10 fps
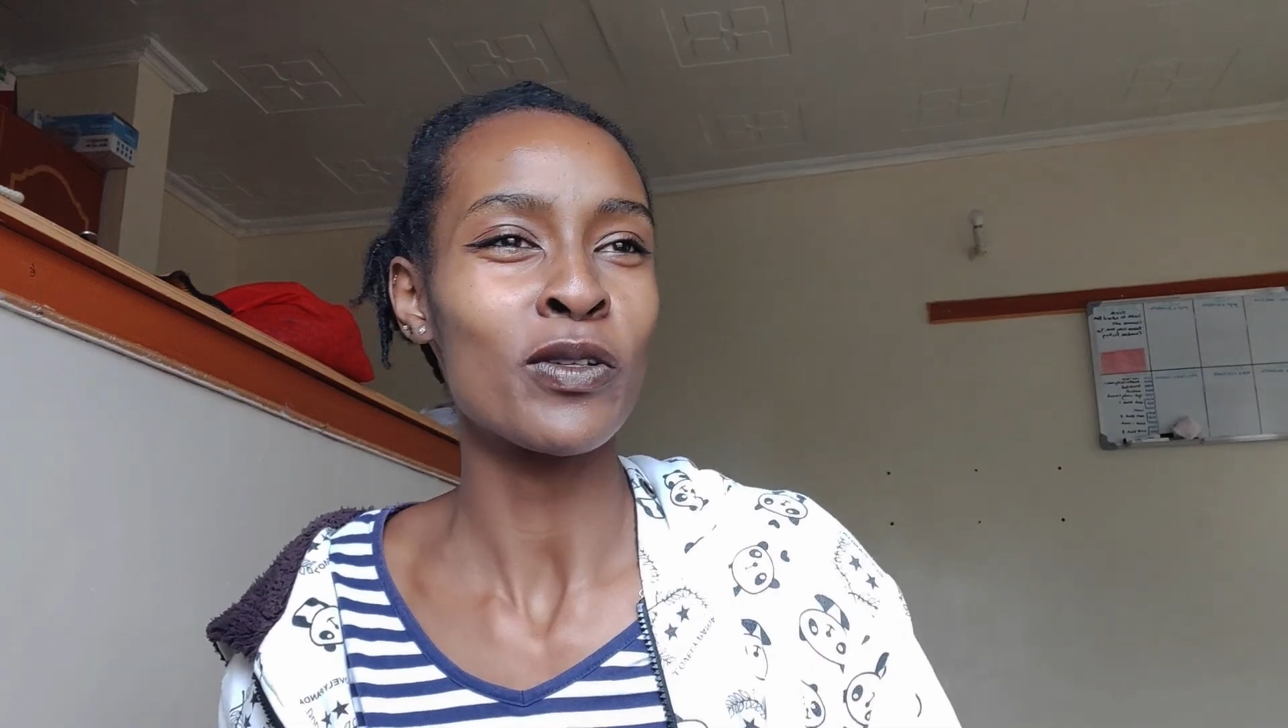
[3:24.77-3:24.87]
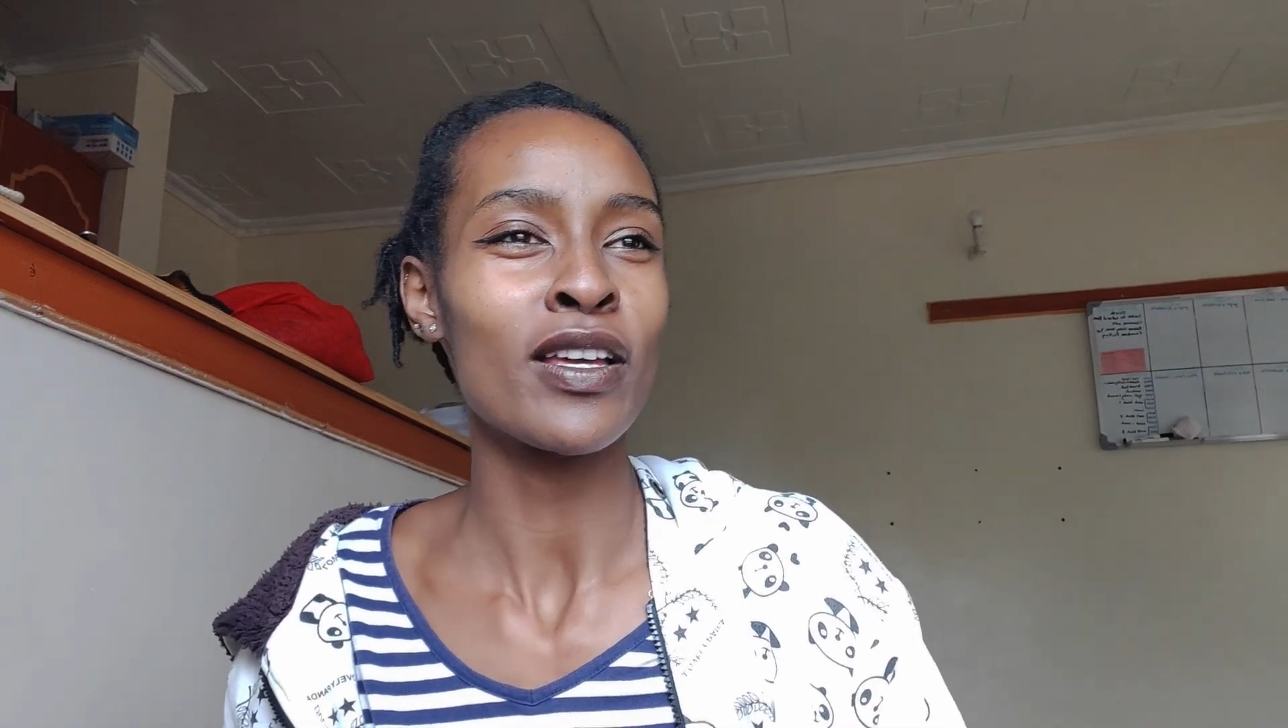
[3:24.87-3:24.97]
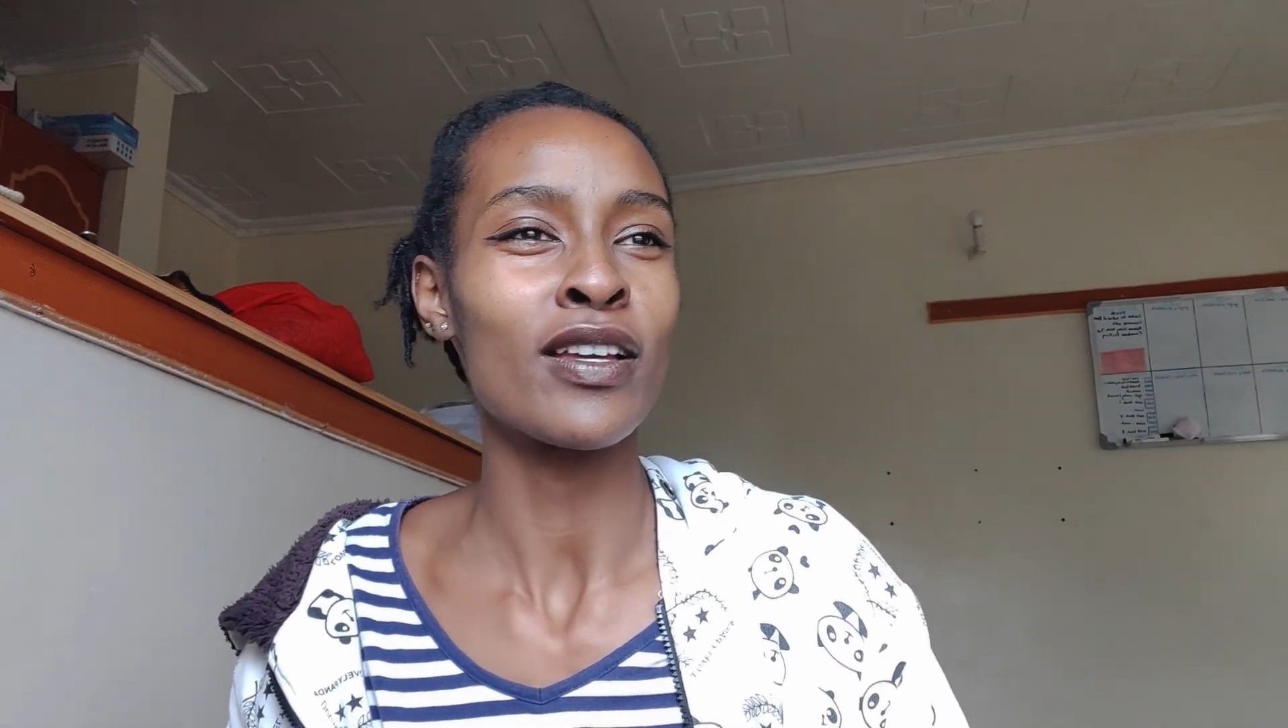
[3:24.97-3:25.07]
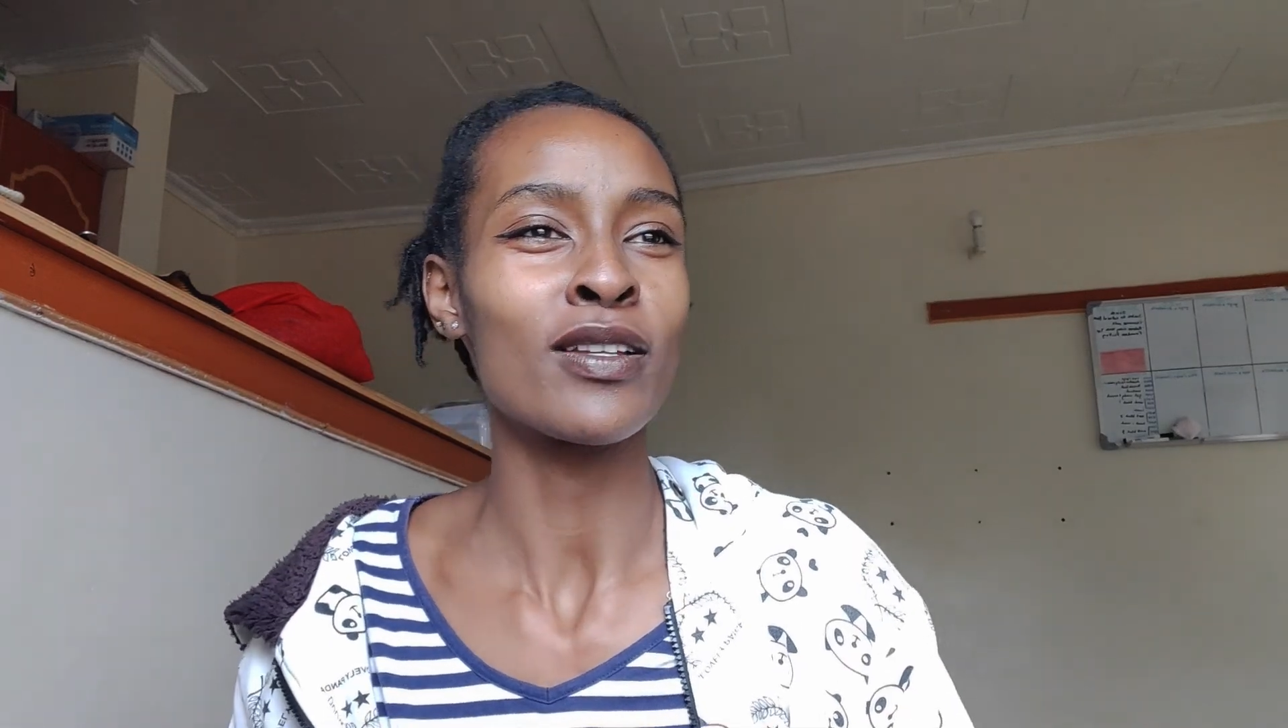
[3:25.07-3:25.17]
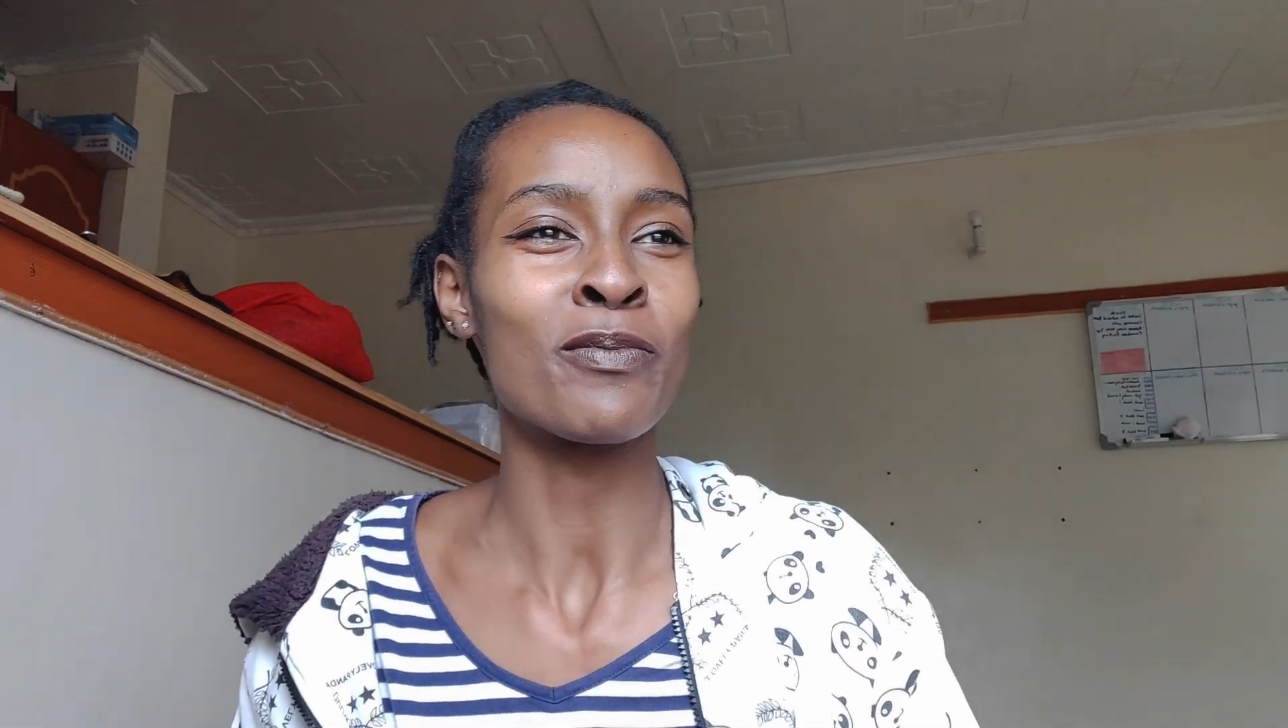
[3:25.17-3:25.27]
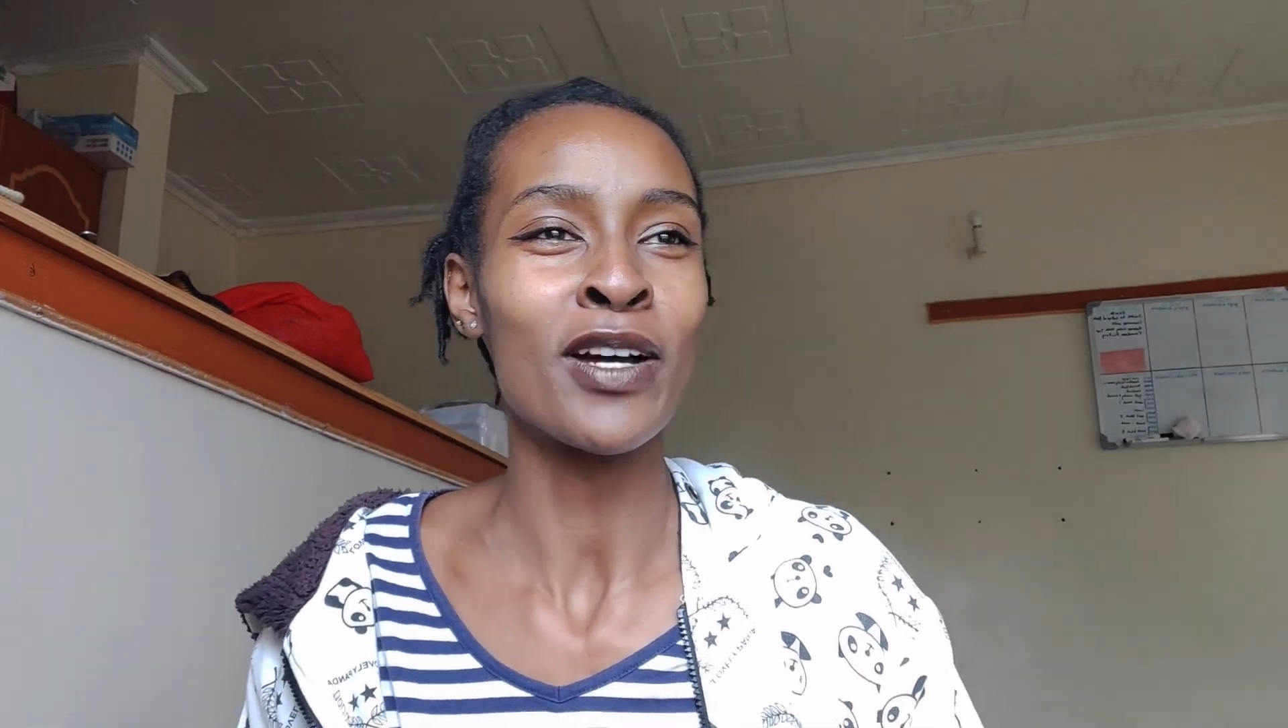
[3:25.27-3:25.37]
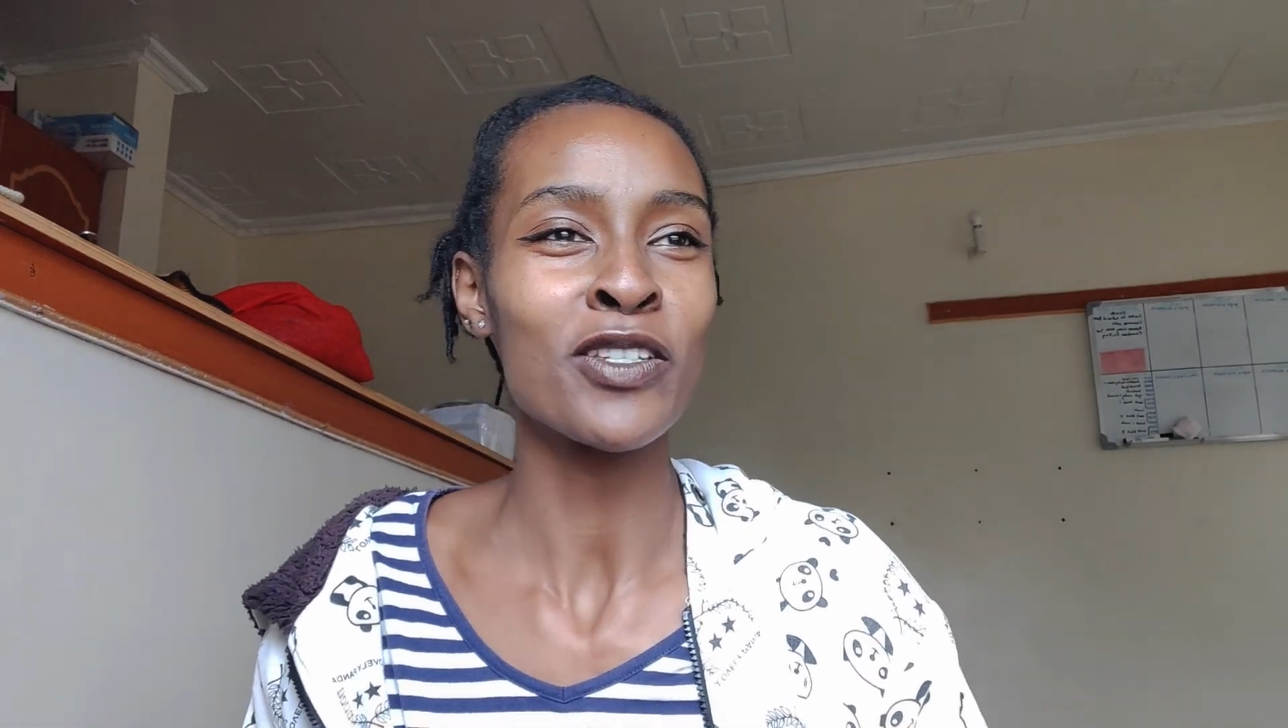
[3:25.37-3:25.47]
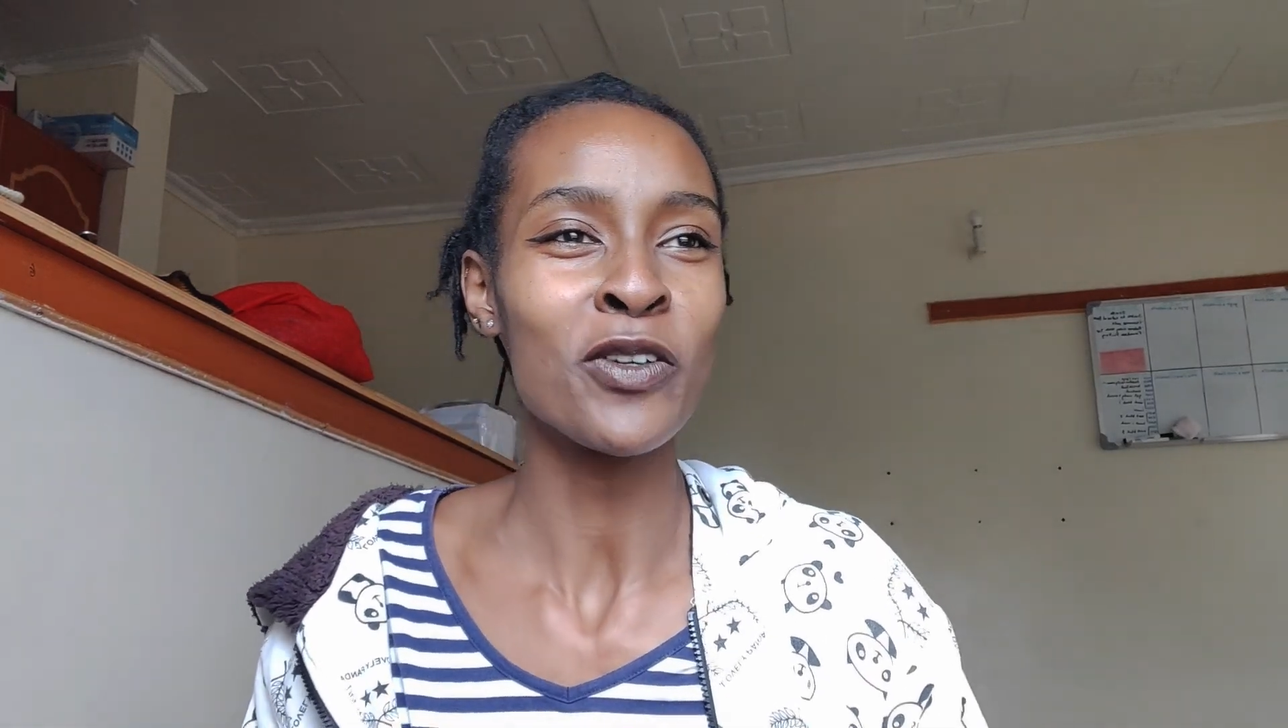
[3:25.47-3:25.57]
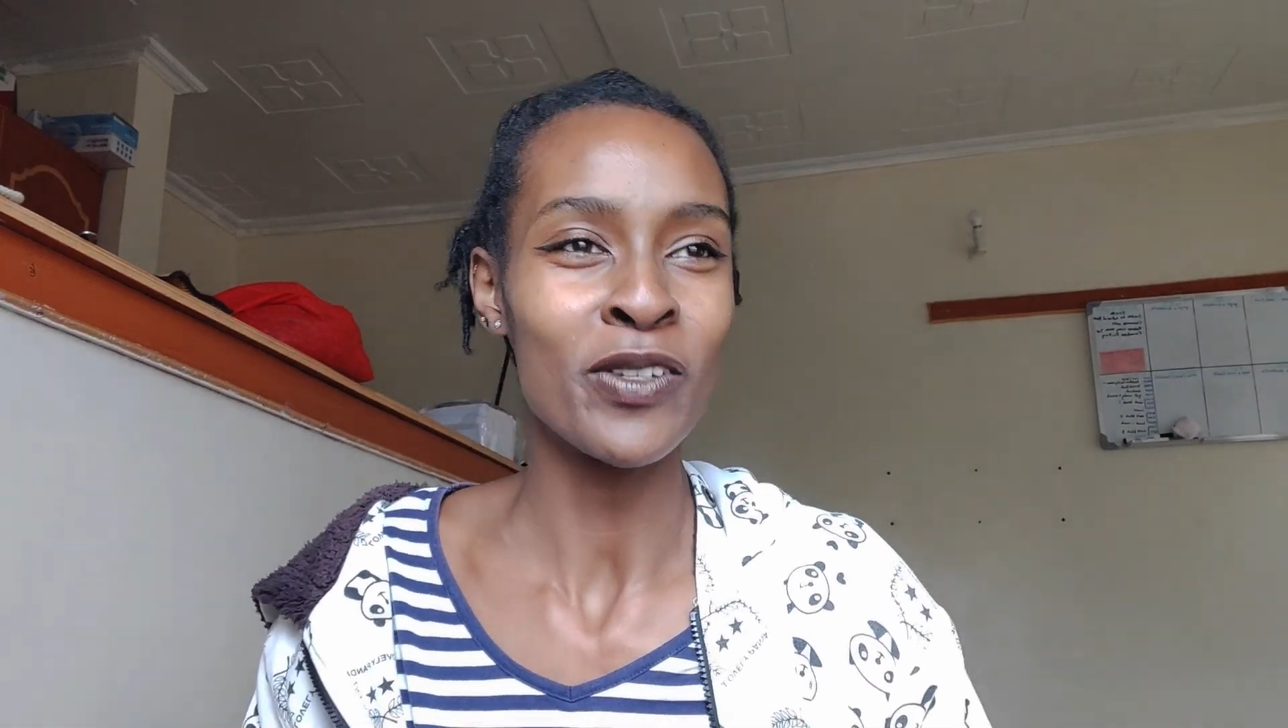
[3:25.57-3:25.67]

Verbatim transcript: get much